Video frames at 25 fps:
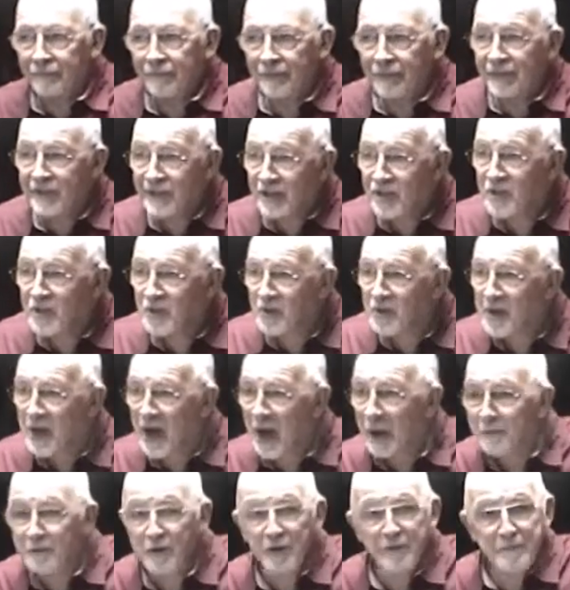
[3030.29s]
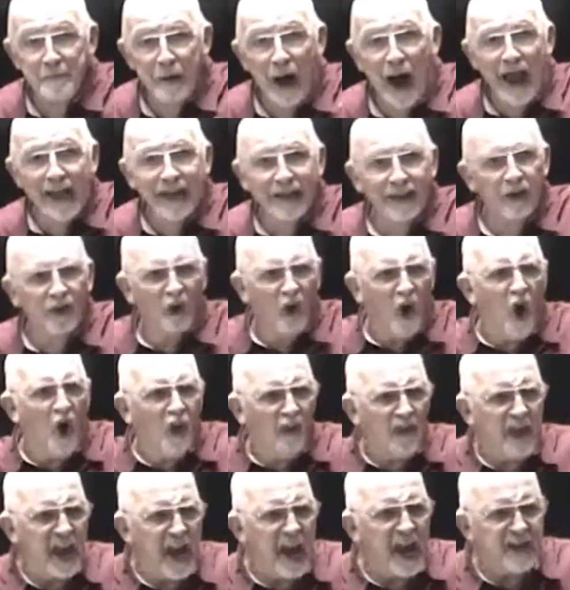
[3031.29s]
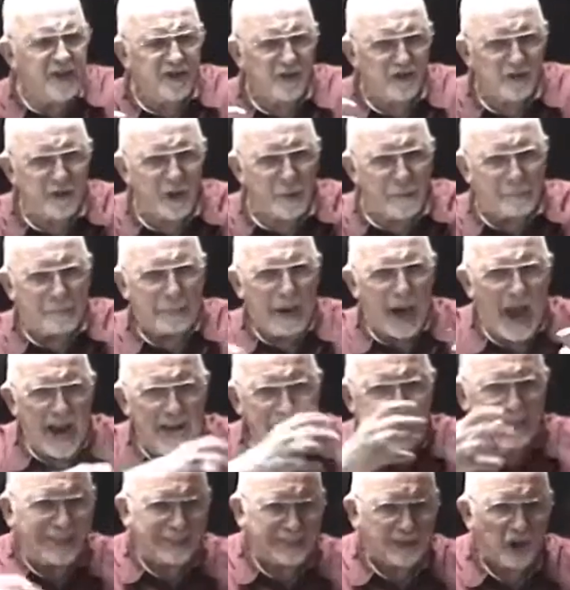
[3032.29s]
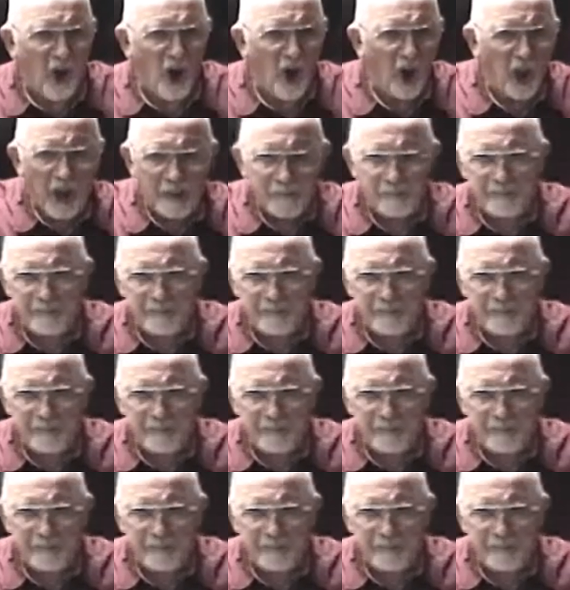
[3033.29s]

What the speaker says: Did you come with Michael and all the angels to bind us all up